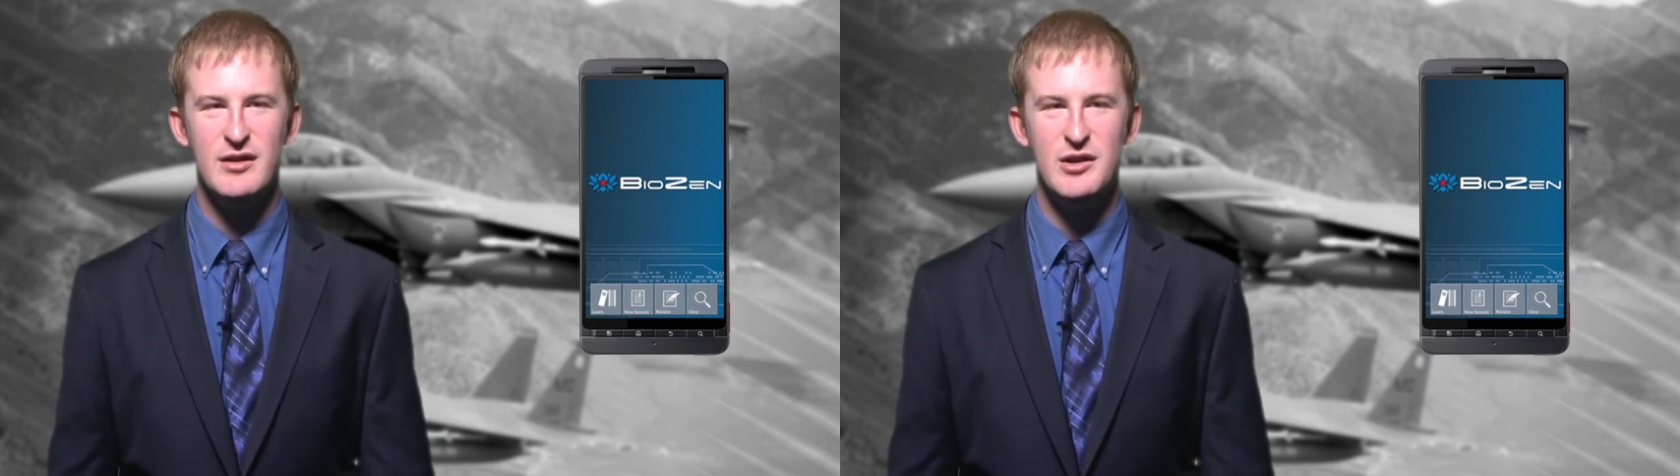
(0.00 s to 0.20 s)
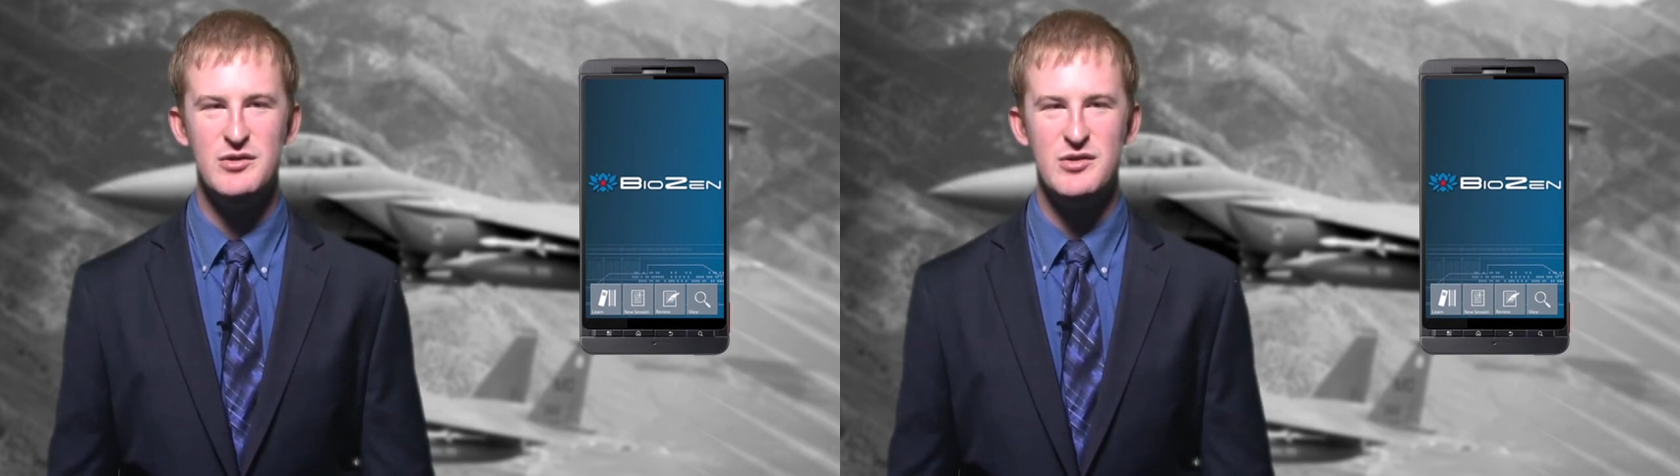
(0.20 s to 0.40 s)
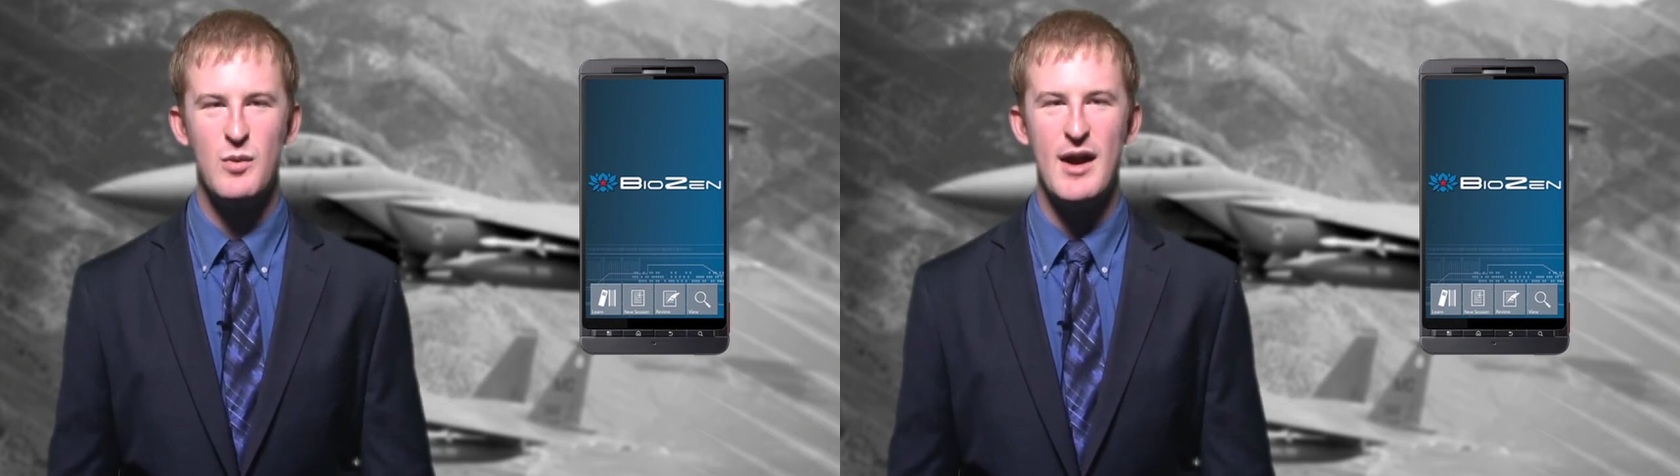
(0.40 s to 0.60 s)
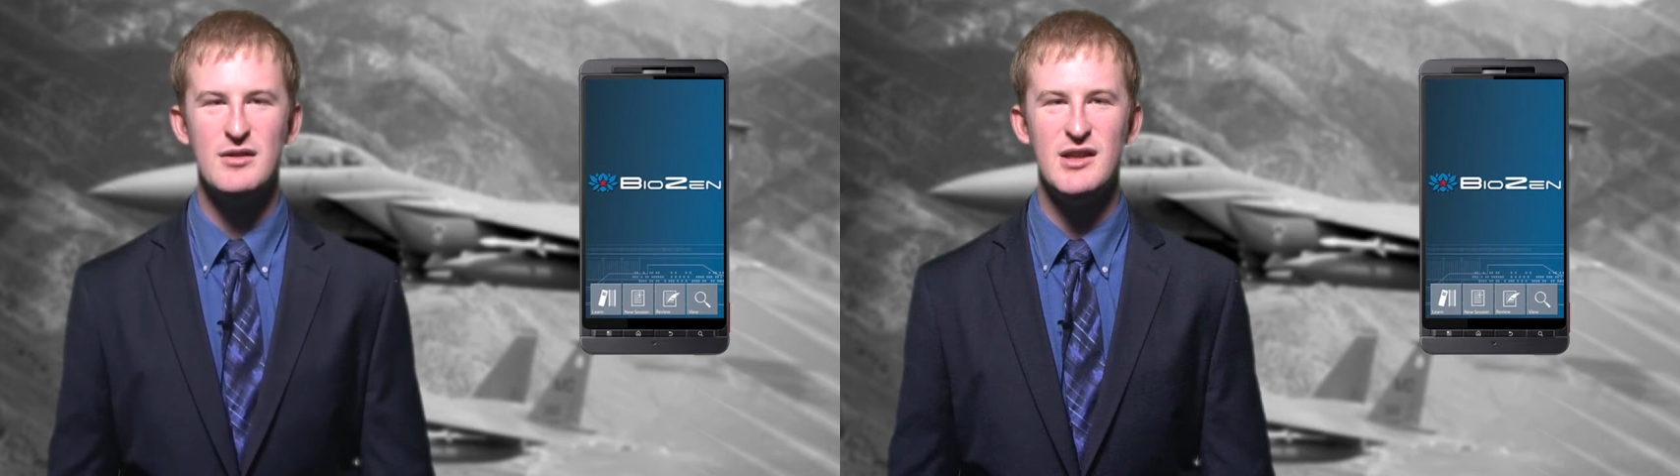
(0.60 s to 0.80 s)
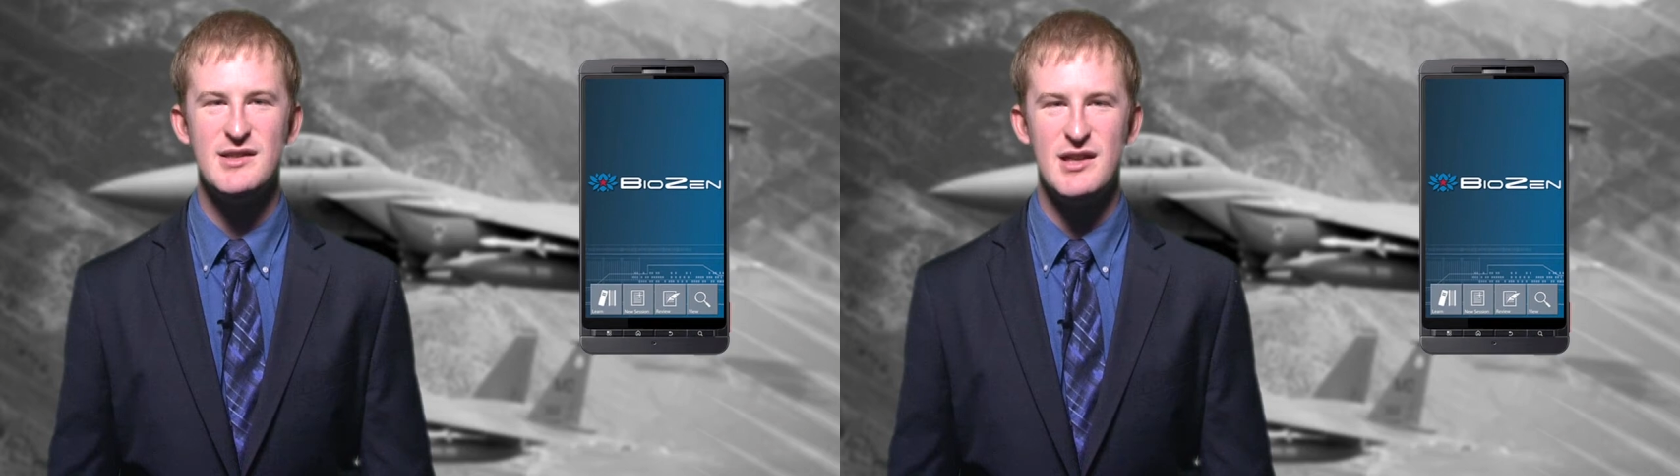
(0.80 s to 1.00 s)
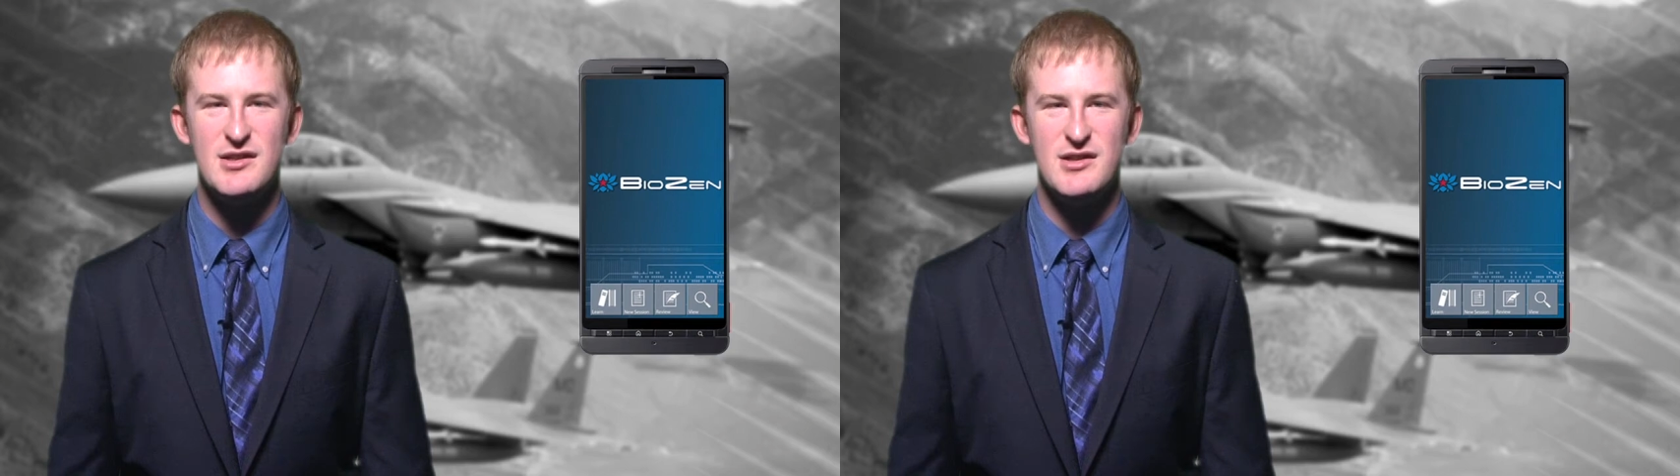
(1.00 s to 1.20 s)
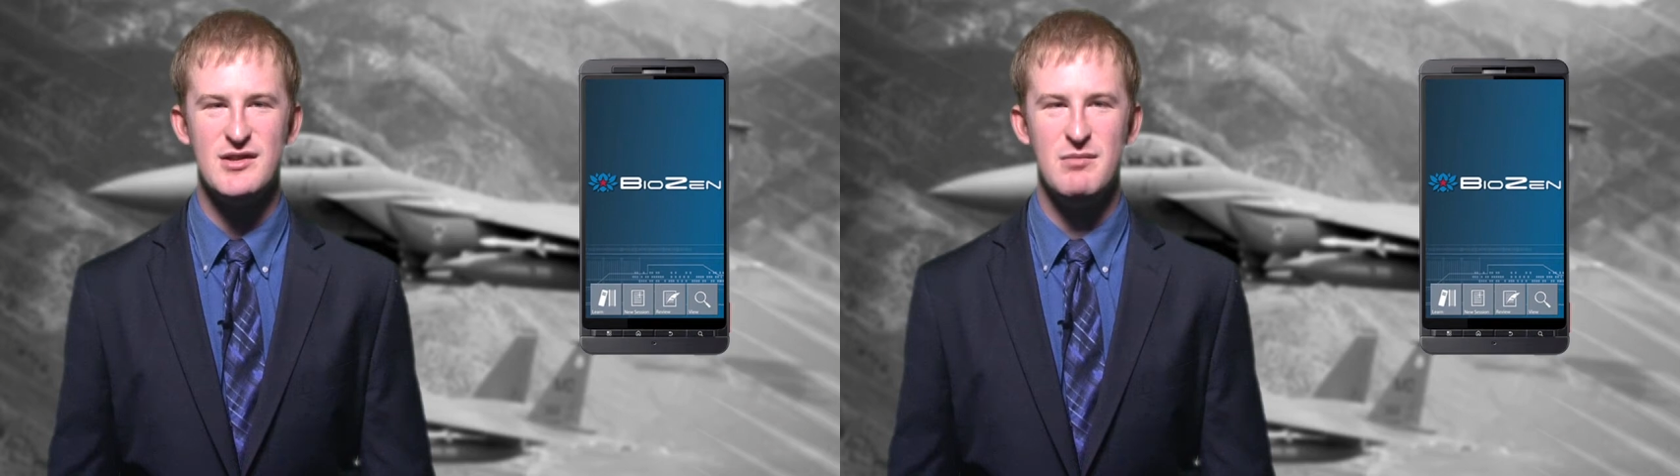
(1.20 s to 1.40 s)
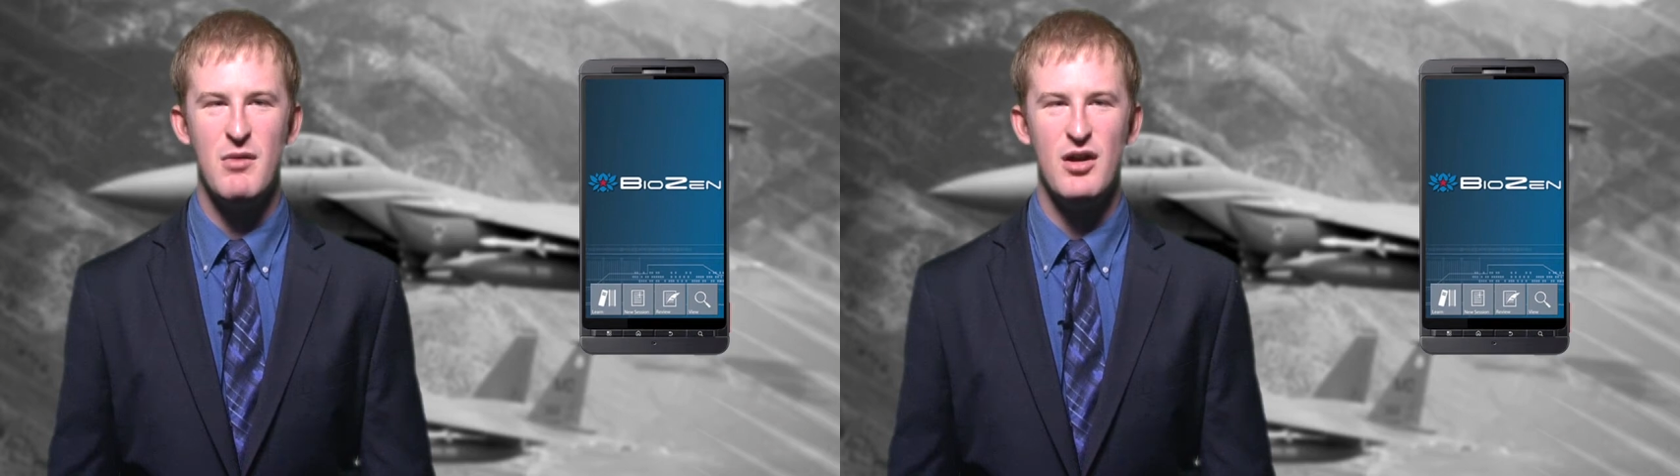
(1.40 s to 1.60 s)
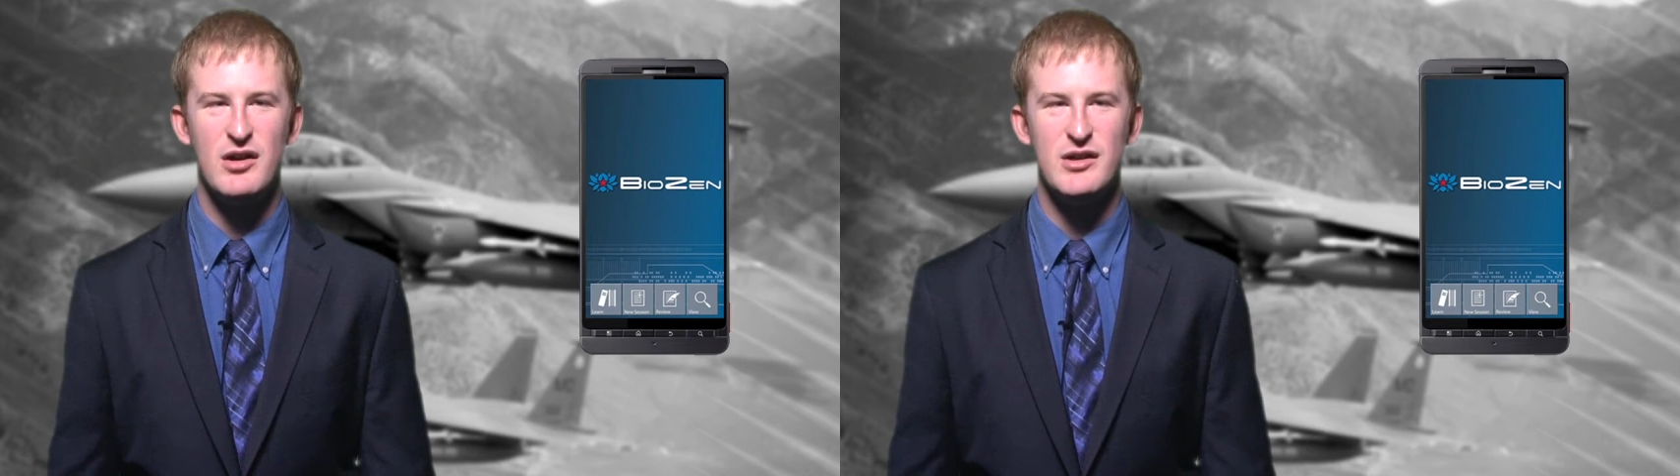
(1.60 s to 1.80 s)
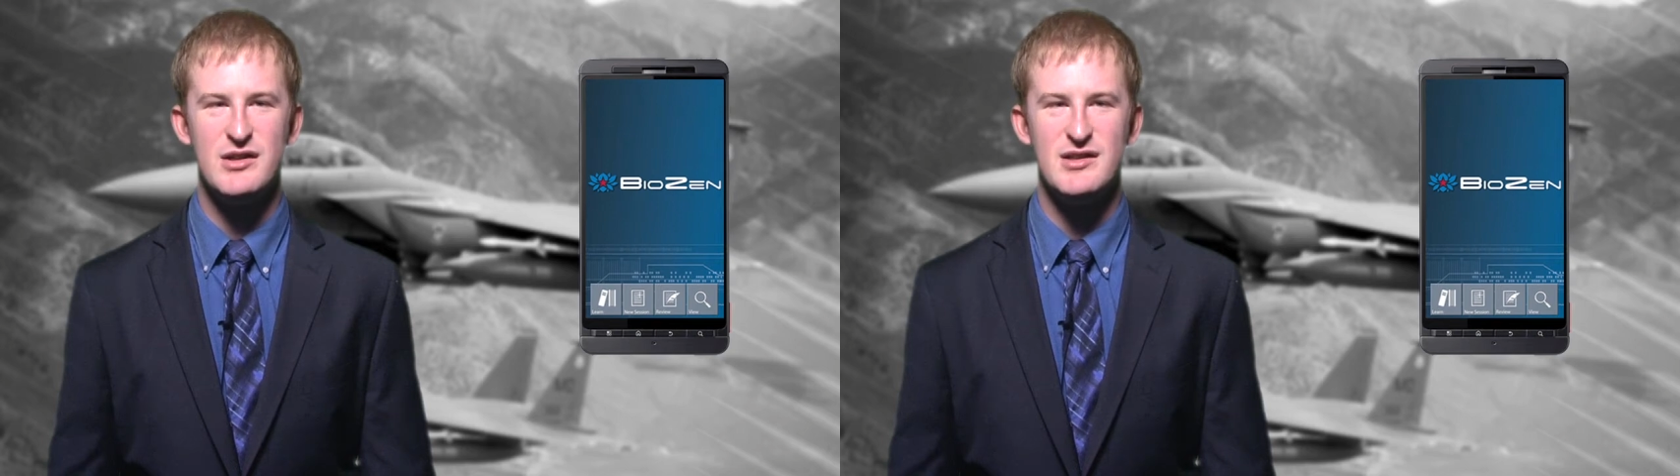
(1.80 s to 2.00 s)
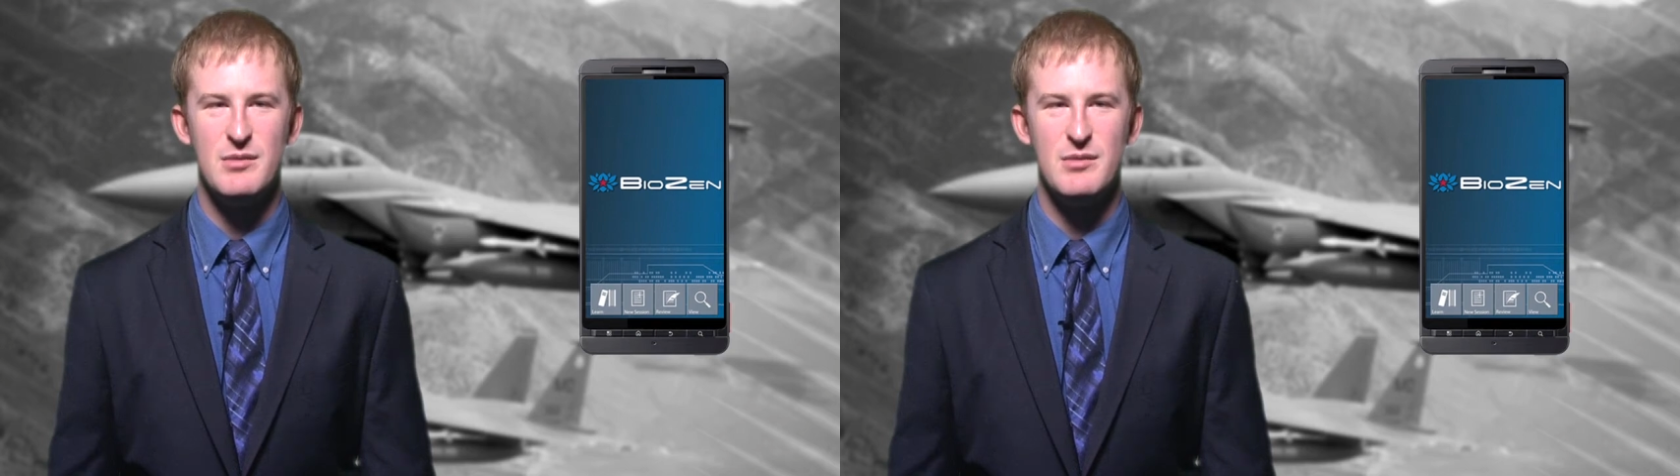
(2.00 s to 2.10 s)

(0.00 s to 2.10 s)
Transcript: uses wireless sensors that monitor its